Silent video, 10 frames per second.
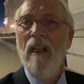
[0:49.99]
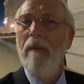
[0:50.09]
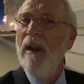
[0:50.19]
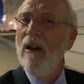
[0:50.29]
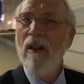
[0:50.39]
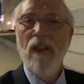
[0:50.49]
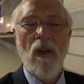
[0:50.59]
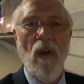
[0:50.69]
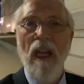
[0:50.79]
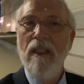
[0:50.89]
Americans
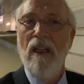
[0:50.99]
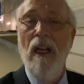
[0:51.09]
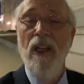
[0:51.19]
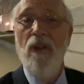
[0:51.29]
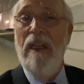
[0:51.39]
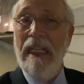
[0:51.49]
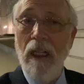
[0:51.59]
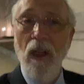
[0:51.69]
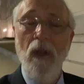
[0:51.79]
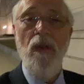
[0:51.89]
across the country,
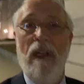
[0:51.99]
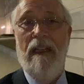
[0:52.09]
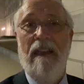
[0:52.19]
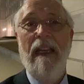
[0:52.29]
including